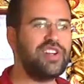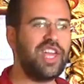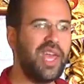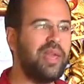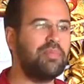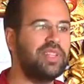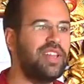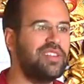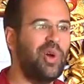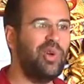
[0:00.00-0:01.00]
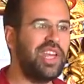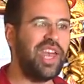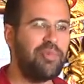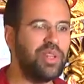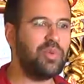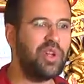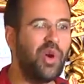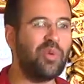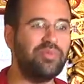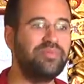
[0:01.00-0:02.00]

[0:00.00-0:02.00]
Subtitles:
games. That's the only game that we know.